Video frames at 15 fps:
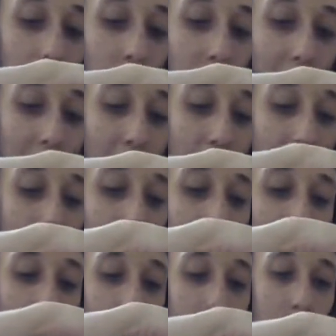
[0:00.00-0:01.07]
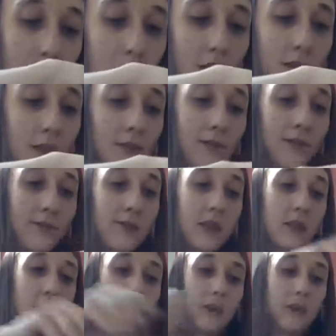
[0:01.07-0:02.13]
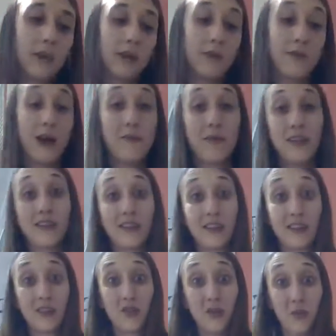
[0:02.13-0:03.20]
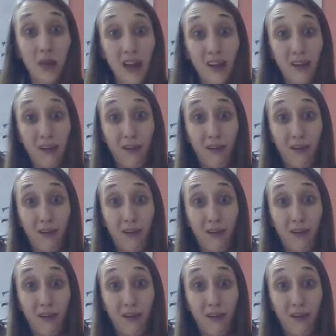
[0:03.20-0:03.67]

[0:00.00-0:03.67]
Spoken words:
Actually, might be a little too big.